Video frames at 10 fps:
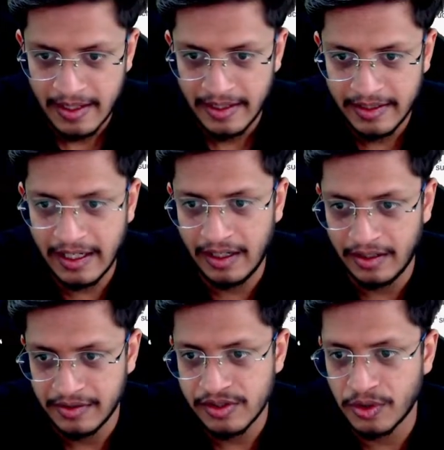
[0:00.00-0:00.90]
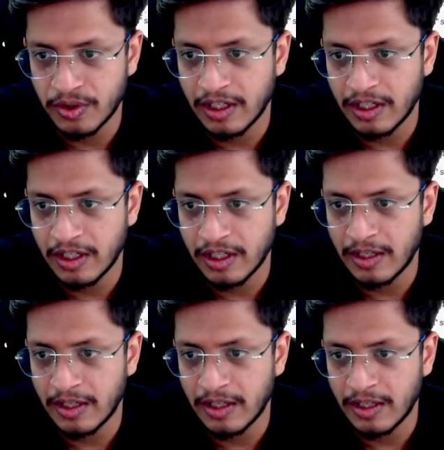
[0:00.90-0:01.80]
yeah, so total number of
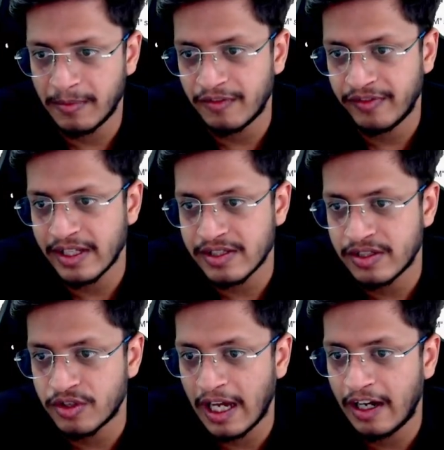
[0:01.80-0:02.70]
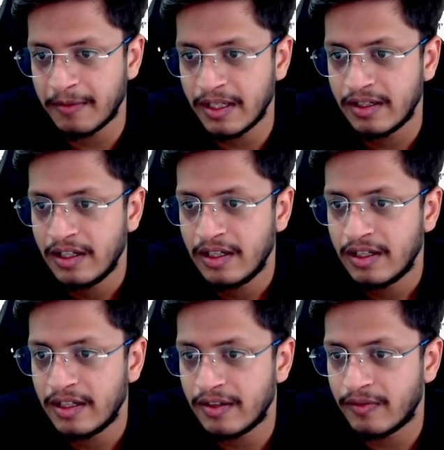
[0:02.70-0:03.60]
ways should have been
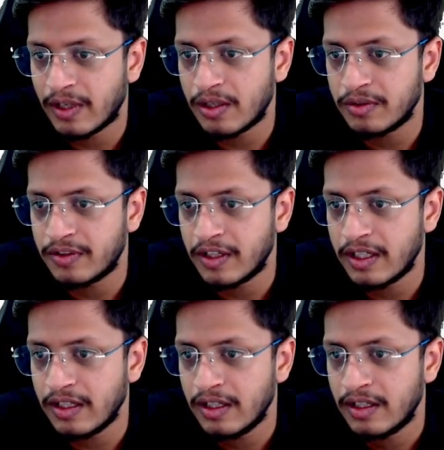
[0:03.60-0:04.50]
1 2 3